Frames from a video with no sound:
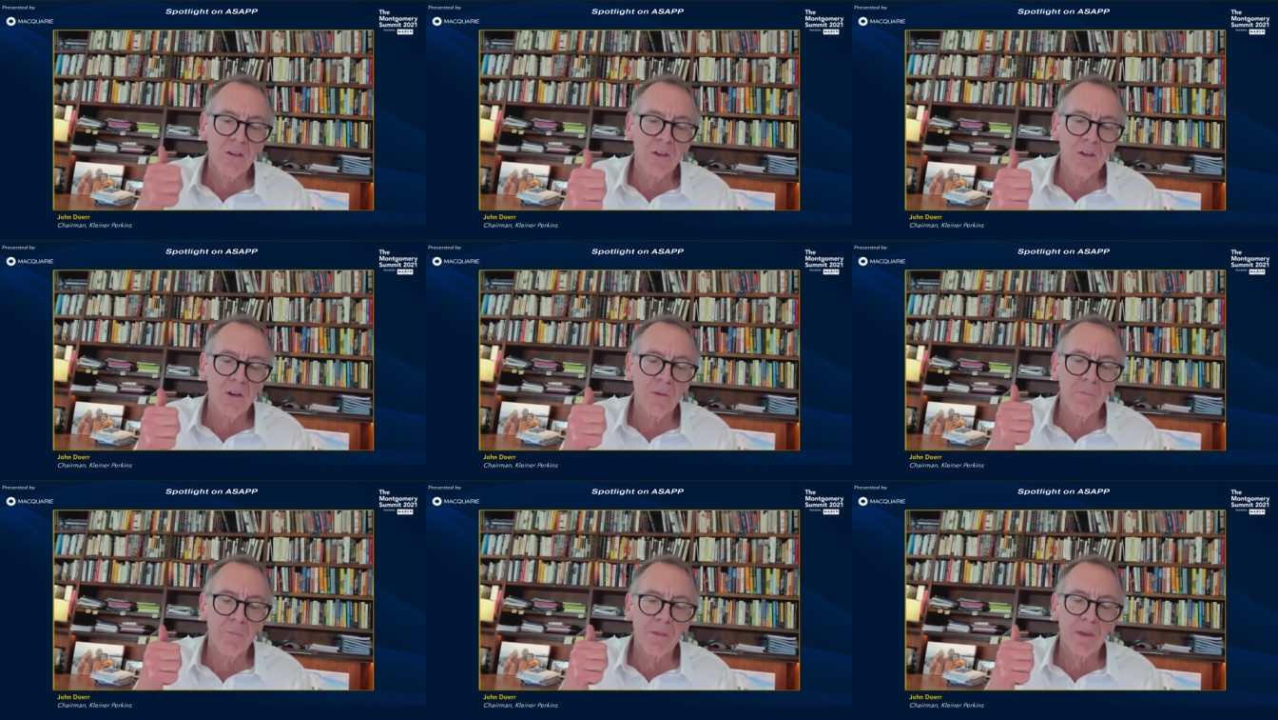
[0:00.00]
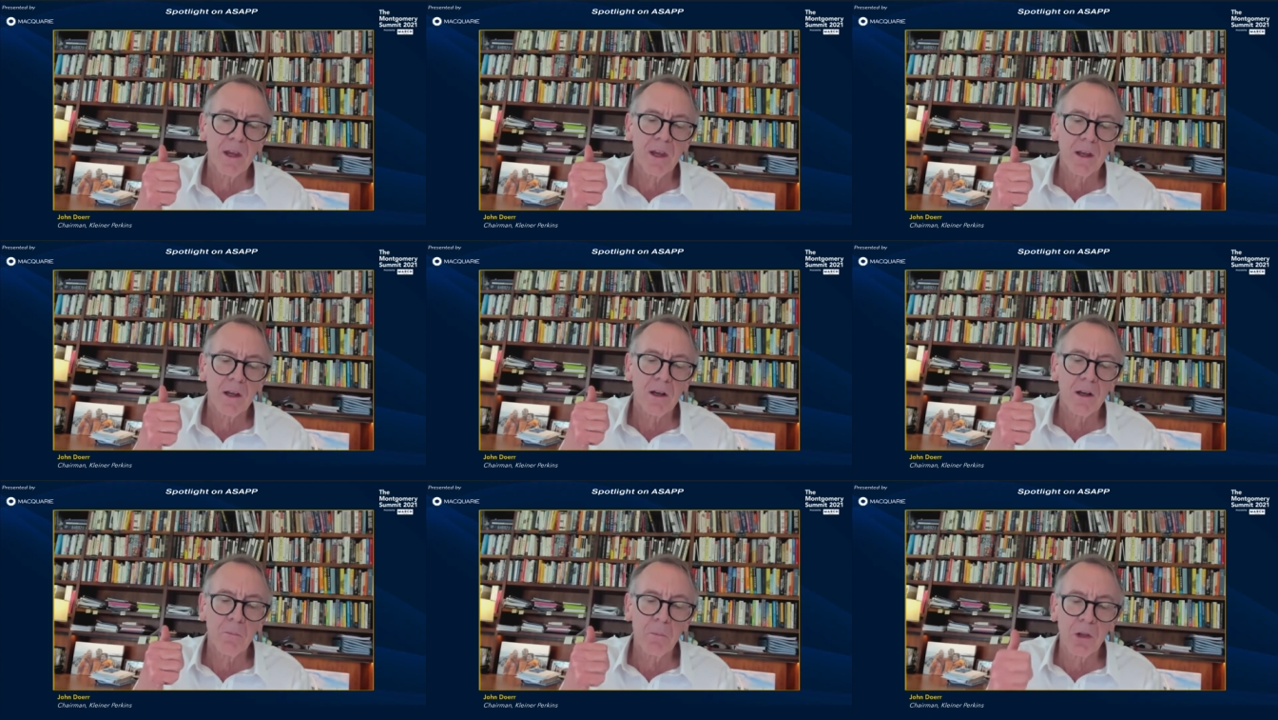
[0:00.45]
the
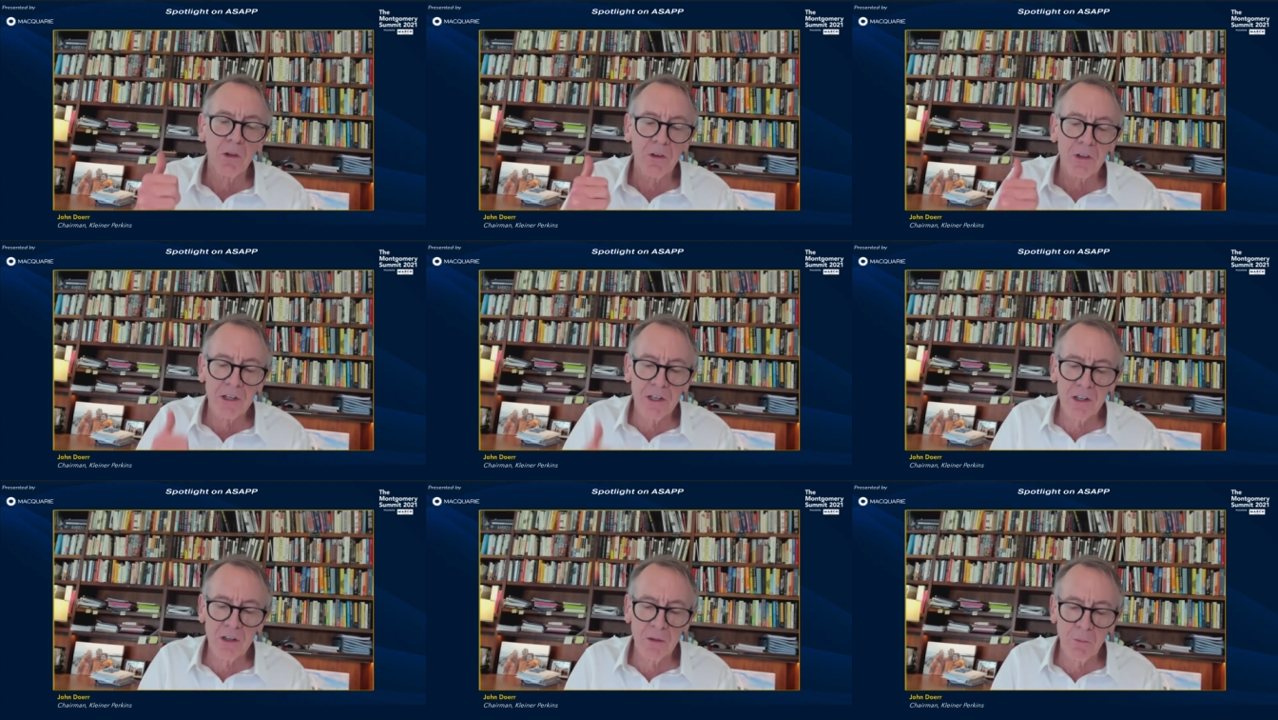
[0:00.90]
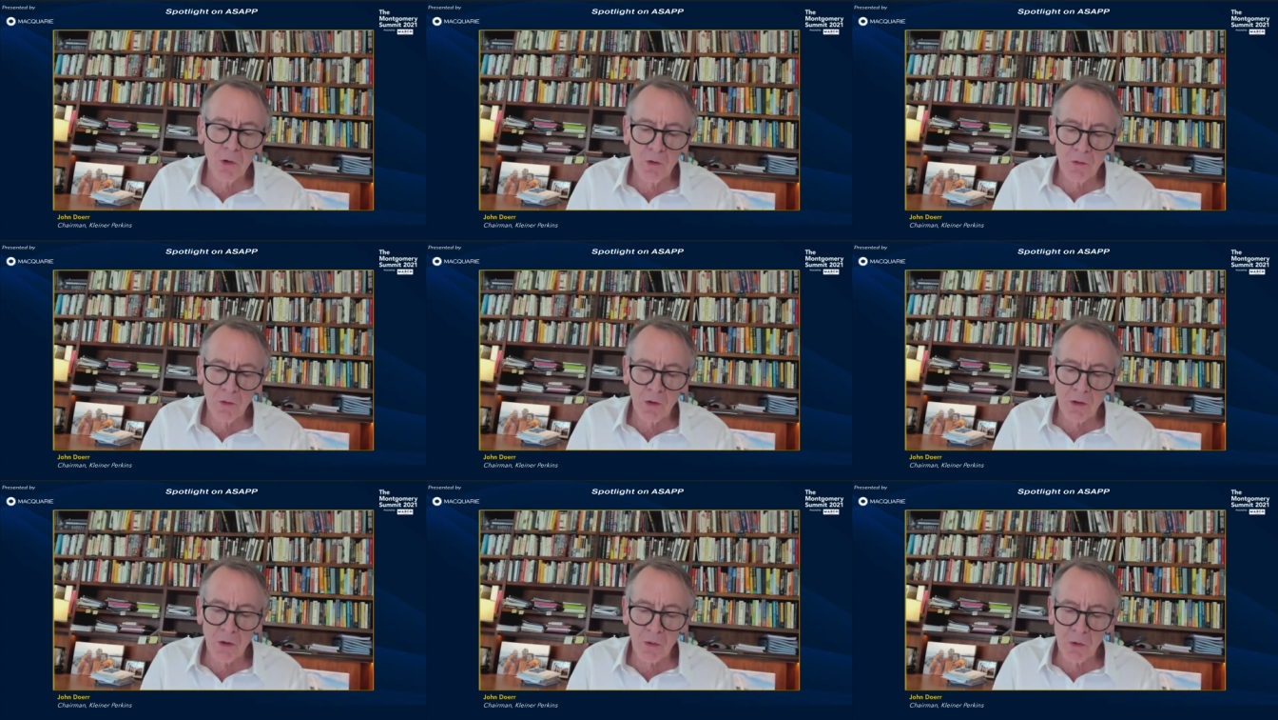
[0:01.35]
ability to
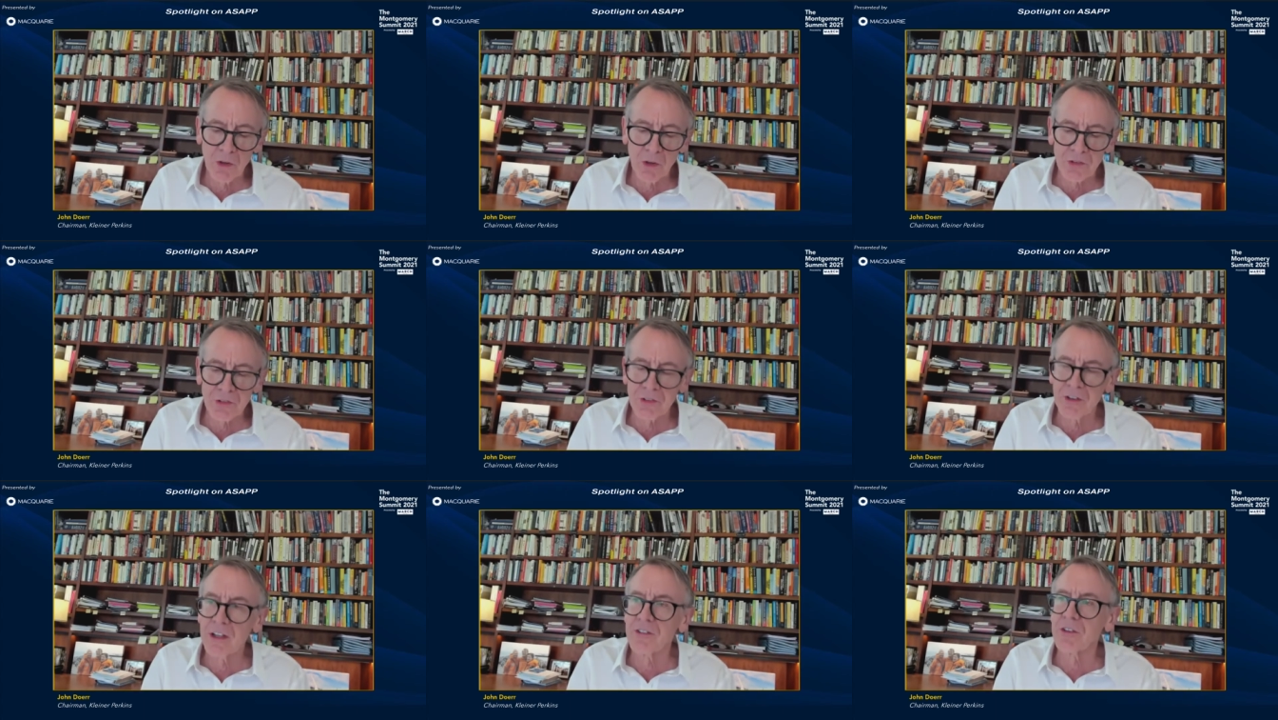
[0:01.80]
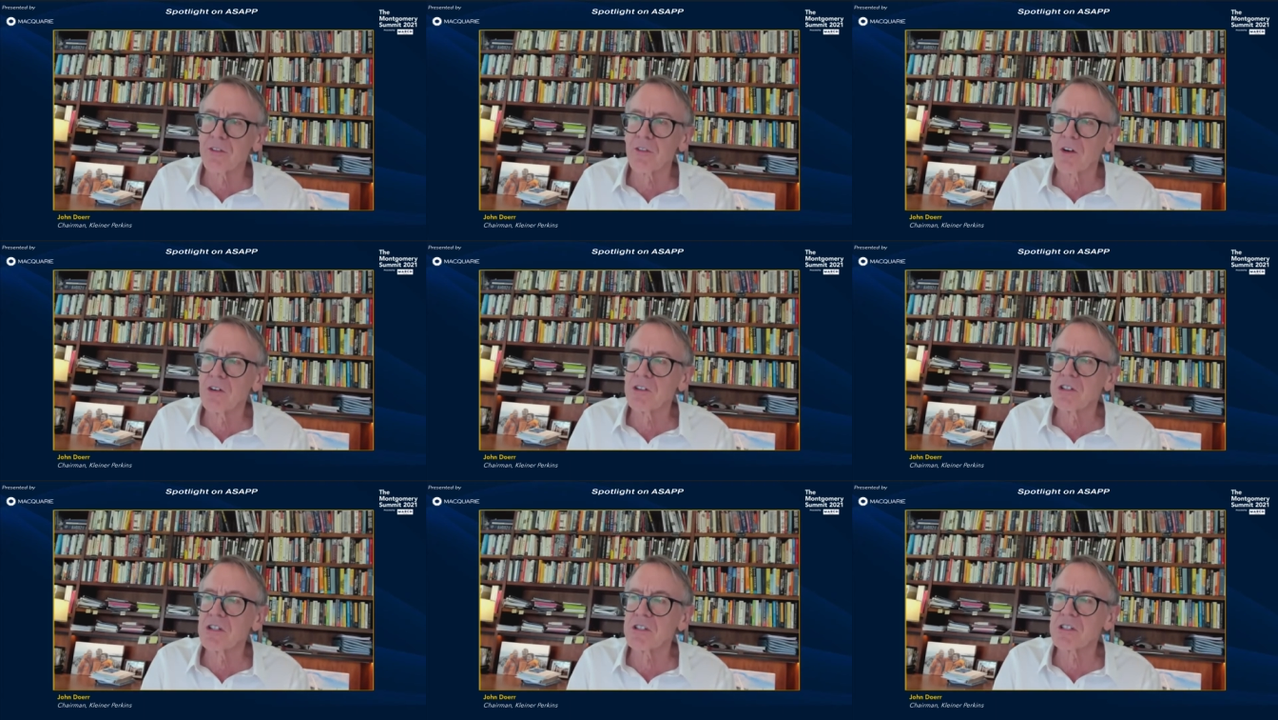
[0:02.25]
move with a real sense of
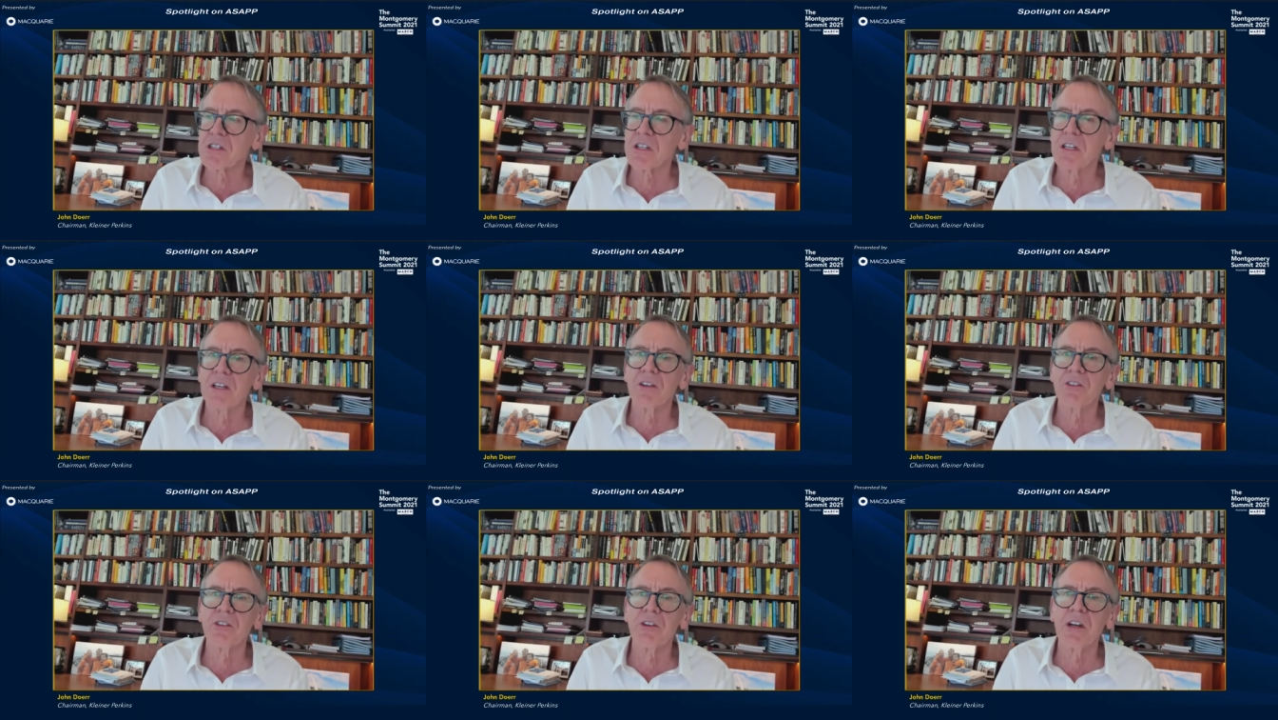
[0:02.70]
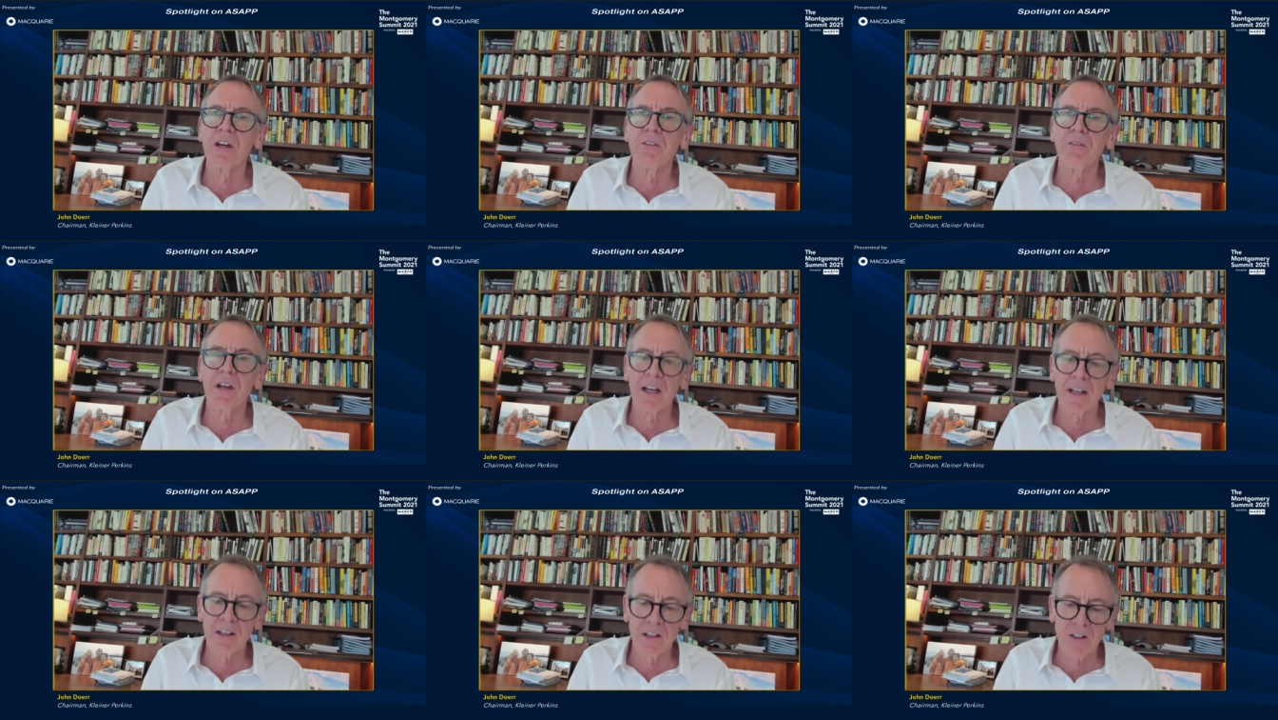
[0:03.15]
urgency, is an
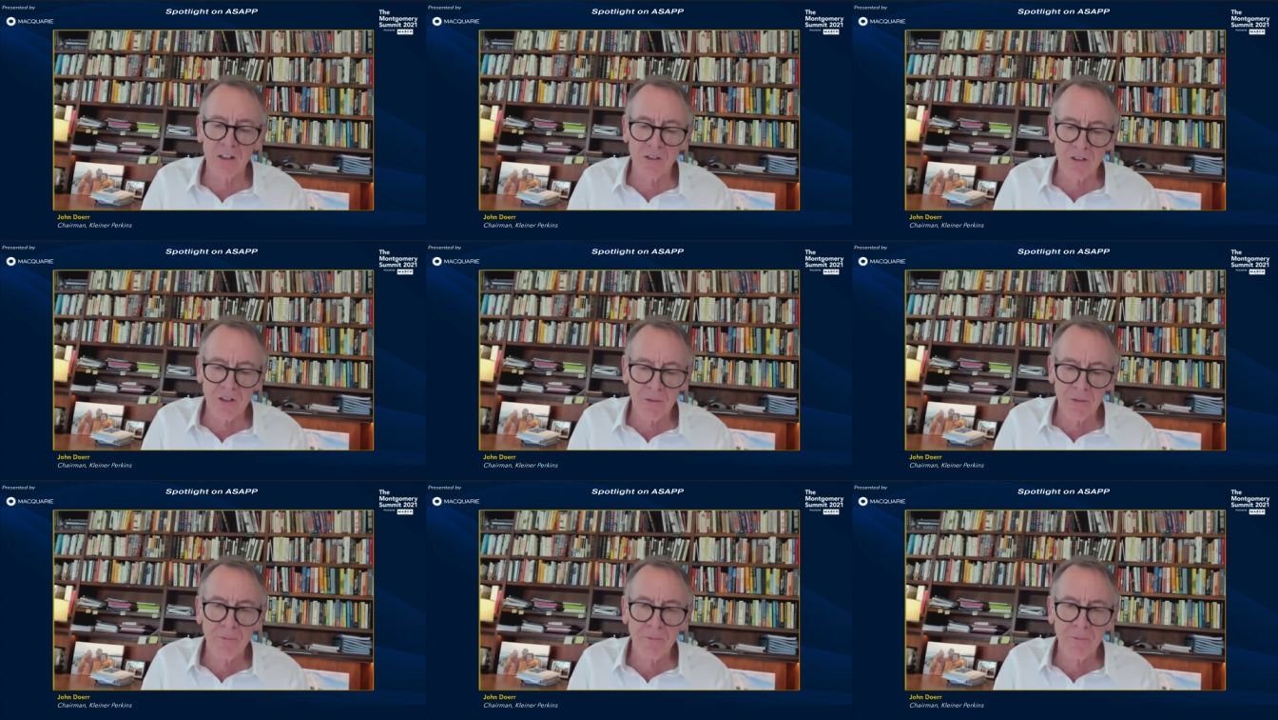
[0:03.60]
advantage.